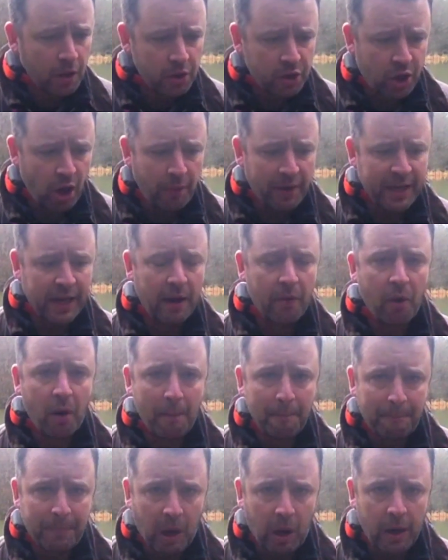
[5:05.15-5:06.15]
going out
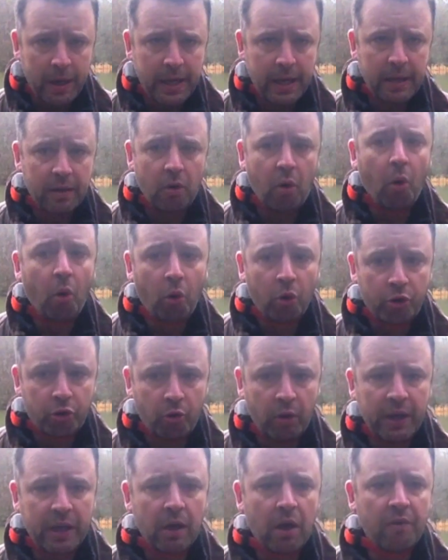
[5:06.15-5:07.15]
and buying,
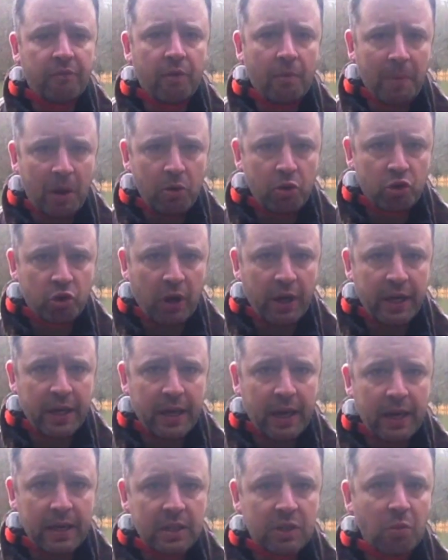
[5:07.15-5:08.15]
ordering of remote training
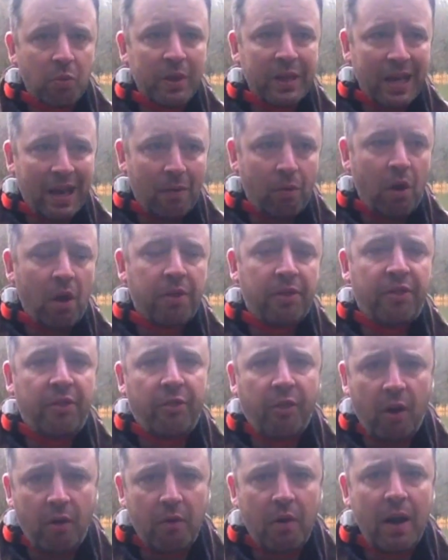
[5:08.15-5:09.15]
aids without a
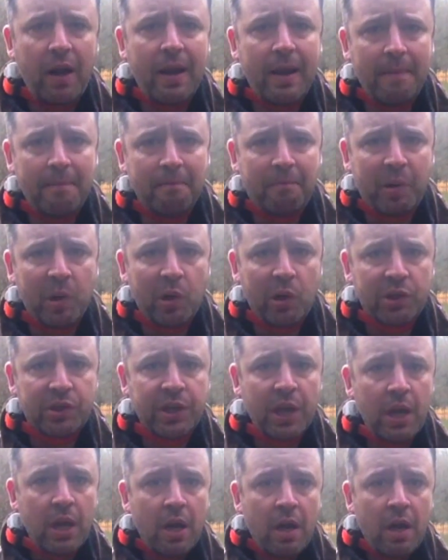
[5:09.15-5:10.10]
thorough input